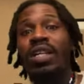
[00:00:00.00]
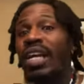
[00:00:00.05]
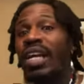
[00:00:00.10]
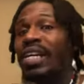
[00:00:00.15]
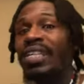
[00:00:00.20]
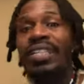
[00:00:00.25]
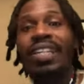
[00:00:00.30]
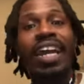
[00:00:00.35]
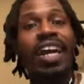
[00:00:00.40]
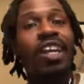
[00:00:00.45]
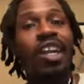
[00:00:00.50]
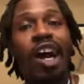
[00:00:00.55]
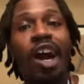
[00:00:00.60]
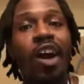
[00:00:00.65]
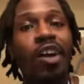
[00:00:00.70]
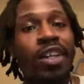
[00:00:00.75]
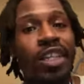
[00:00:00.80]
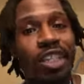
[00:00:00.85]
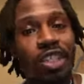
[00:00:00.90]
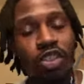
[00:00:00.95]
cutting down
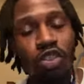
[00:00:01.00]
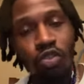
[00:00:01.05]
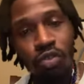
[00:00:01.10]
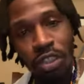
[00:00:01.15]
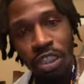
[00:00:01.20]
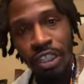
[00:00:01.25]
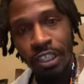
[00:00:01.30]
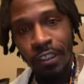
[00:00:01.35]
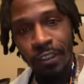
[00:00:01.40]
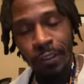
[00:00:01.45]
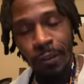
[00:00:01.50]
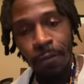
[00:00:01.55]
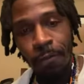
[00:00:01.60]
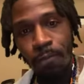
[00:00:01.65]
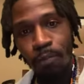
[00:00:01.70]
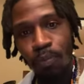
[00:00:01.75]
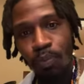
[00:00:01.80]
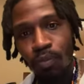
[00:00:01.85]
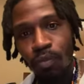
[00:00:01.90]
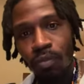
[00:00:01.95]
all these trees.
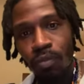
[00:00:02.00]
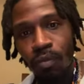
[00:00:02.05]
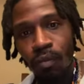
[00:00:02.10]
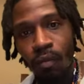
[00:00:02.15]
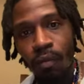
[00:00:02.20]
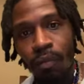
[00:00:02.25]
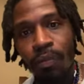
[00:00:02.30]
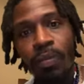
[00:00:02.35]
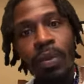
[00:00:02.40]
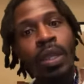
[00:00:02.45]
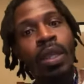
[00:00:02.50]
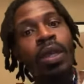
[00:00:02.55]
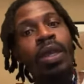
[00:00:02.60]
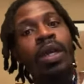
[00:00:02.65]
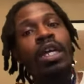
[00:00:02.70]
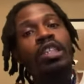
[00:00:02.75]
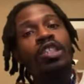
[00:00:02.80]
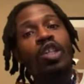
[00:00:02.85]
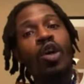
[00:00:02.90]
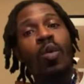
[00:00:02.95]

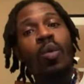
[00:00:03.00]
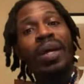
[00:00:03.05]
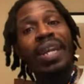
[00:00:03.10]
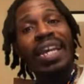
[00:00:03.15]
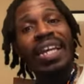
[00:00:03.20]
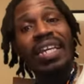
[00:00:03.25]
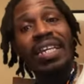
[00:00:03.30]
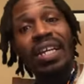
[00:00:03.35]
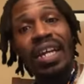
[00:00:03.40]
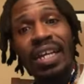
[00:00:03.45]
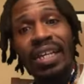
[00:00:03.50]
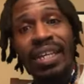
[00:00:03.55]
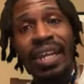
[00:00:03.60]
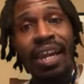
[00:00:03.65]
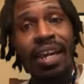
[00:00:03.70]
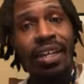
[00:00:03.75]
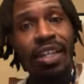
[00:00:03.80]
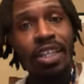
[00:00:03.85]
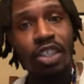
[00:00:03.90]
So when they cutting down